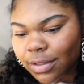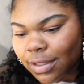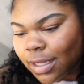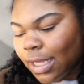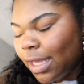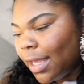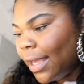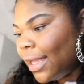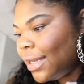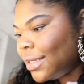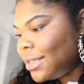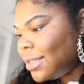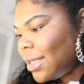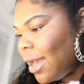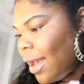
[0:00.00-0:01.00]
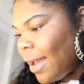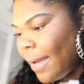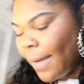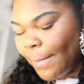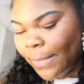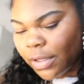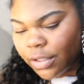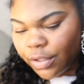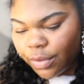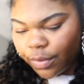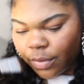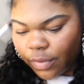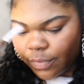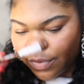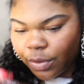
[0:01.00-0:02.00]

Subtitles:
I'm gonna do a